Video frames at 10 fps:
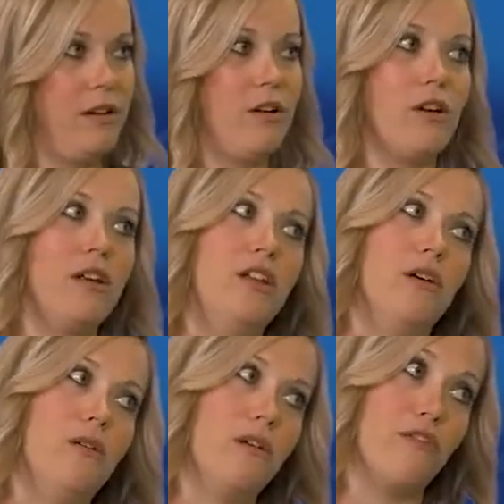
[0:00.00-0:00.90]
or
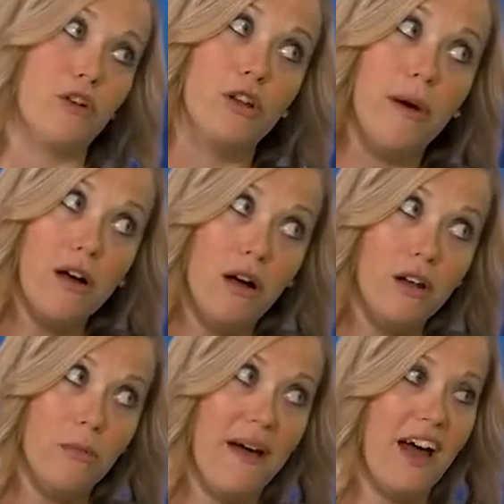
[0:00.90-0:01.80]
if they're good about
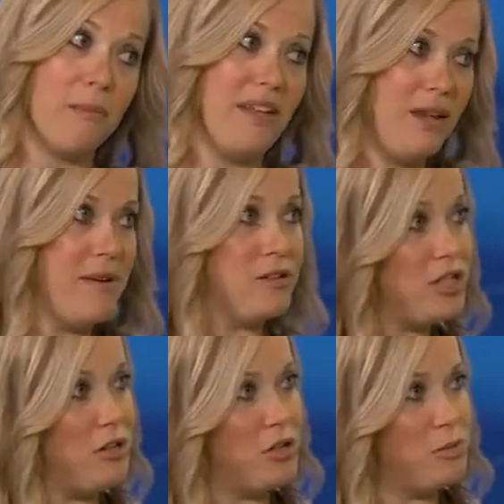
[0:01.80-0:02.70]
calling you back. But email's
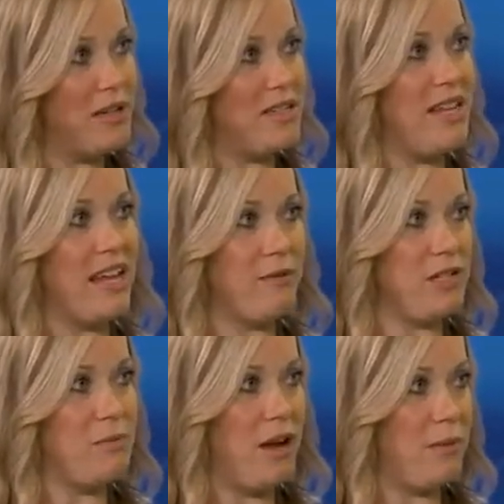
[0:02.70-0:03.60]
huge because they can
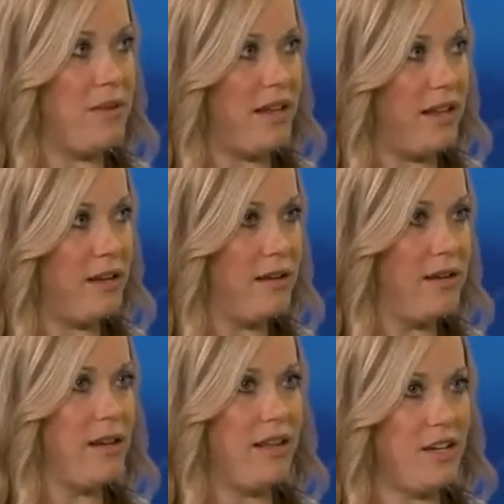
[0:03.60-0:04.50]
respond when they
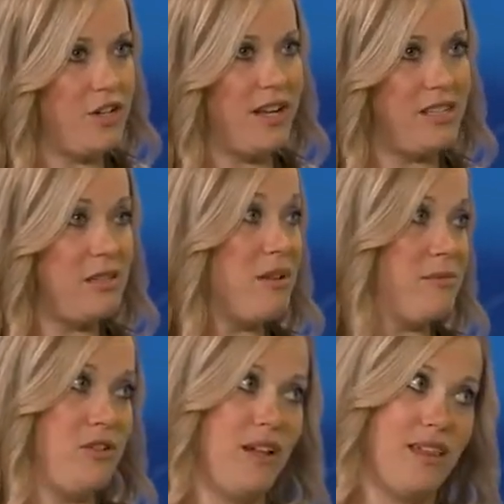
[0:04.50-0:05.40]
get a chance.
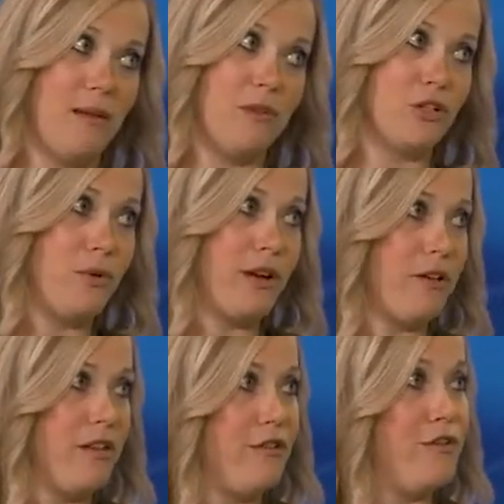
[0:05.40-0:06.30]
Sometimes you get that much
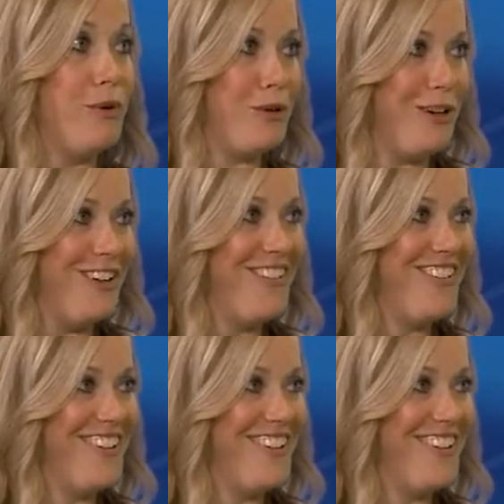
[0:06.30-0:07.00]
quicker than a phone call.